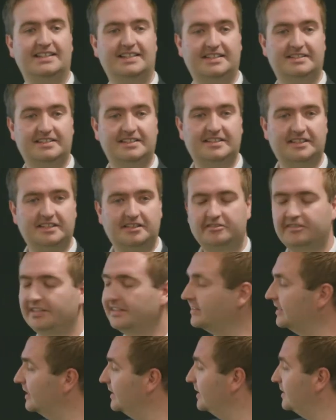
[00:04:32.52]
this is
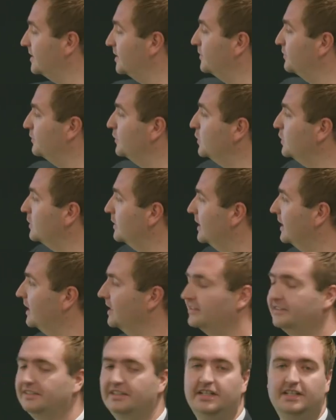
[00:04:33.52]
increasing, and this is
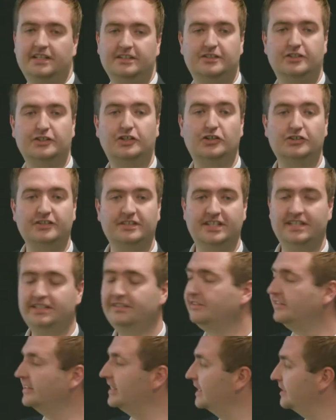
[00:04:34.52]
forecast to
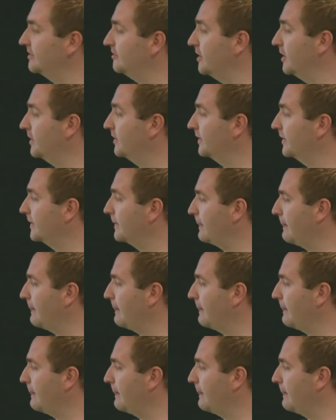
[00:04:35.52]
continue that growth.